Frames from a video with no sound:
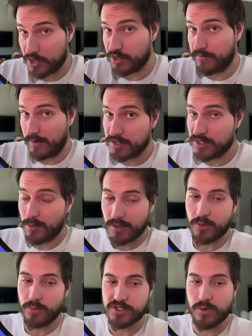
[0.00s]
which is very
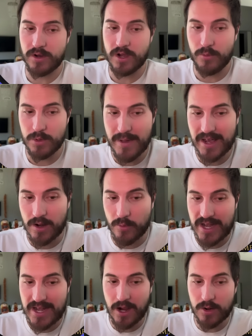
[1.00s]
similar to what's going on with Meta
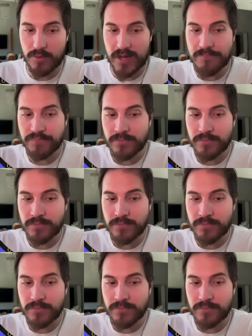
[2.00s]
right now, right?